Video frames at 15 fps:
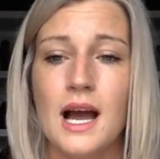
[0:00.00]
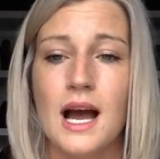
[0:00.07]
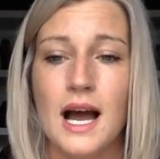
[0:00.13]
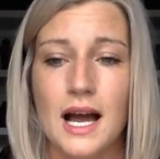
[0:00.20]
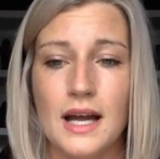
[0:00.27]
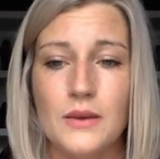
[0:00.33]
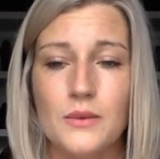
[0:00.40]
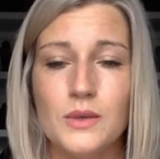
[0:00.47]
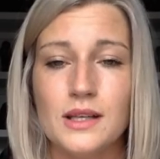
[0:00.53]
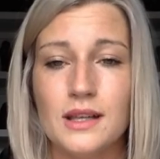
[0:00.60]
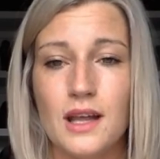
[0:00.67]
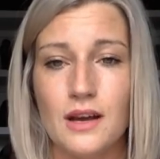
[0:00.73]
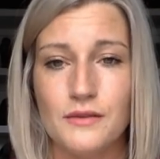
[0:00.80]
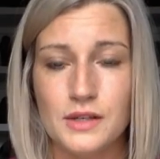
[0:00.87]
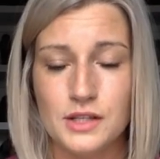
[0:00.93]
I would
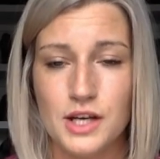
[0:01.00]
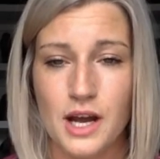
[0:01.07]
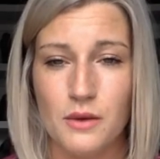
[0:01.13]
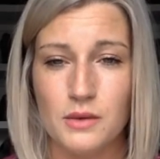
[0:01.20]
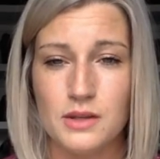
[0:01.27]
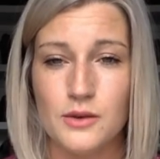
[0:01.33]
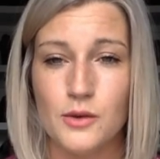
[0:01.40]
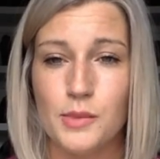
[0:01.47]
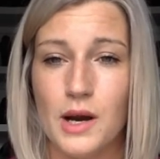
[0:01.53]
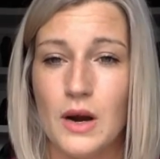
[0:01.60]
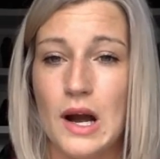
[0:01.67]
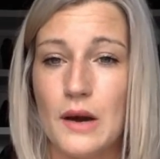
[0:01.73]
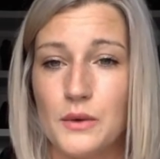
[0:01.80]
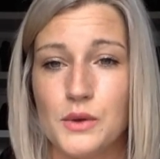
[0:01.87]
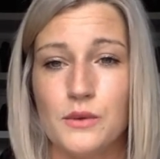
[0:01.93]
love to chat with you about
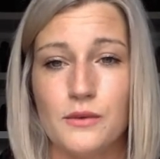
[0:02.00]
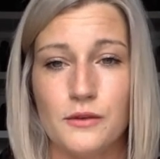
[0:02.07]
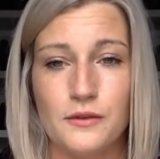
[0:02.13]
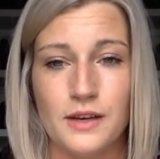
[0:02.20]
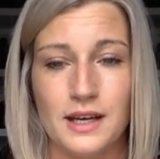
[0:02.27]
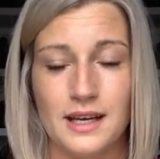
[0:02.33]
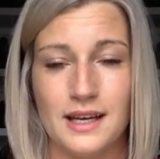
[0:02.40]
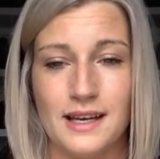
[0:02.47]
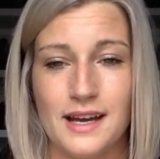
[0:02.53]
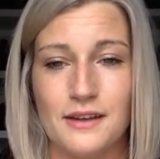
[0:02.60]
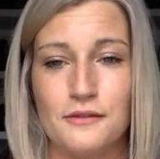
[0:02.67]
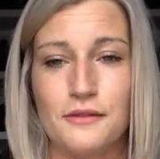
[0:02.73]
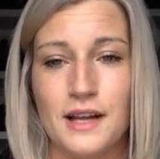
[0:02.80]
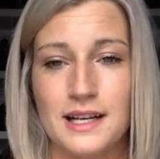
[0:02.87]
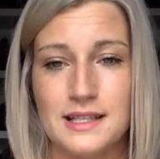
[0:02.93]
how you would fit in
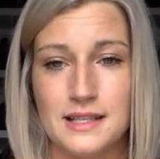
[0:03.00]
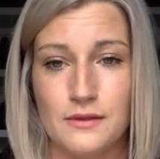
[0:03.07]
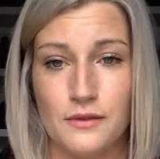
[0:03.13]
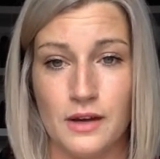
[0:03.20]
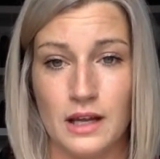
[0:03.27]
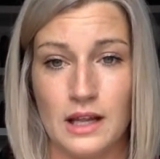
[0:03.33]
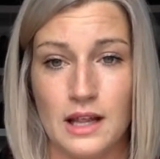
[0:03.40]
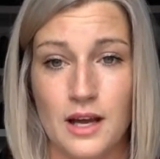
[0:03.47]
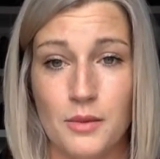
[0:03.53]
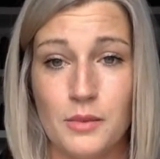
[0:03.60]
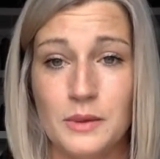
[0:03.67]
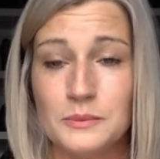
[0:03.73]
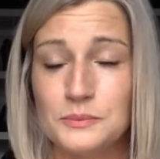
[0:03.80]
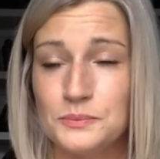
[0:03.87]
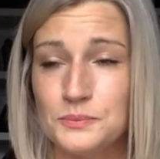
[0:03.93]
on Flexi Fit Club.